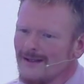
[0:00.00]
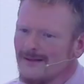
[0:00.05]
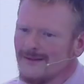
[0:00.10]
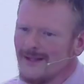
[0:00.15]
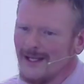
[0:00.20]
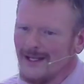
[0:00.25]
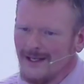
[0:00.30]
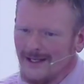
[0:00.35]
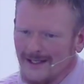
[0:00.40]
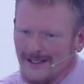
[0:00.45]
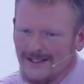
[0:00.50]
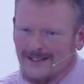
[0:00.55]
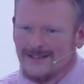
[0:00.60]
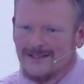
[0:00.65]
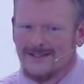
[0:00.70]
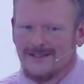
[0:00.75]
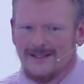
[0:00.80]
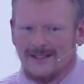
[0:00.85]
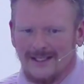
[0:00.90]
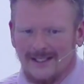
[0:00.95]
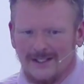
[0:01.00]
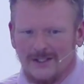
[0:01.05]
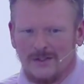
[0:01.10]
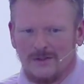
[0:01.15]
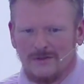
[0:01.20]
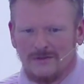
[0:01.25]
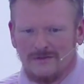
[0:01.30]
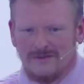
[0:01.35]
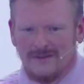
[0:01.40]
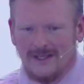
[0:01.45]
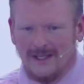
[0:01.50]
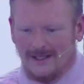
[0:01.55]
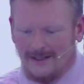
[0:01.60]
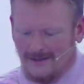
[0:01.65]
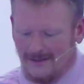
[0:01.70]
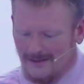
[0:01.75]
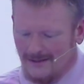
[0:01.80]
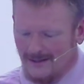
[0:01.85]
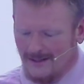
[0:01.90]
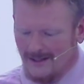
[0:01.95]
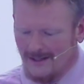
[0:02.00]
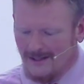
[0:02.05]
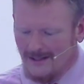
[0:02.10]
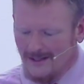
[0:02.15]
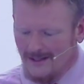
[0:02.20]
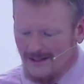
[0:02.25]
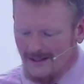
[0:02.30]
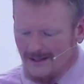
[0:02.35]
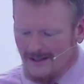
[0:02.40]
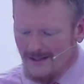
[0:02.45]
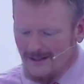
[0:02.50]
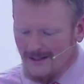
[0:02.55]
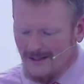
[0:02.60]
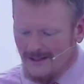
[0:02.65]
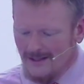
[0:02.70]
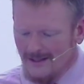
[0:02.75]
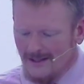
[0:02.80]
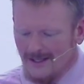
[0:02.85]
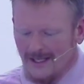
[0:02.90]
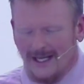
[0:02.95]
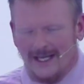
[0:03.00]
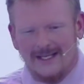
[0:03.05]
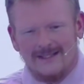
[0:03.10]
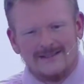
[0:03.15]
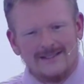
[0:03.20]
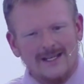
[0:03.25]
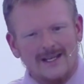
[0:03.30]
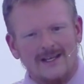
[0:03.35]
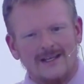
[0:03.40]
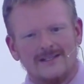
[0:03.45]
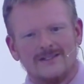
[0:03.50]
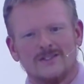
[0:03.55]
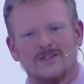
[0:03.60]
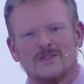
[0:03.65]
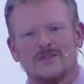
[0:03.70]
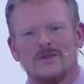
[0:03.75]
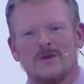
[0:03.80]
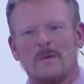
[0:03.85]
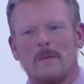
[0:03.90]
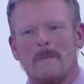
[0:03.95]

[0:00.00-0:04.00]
that is the Hindu faith. It contains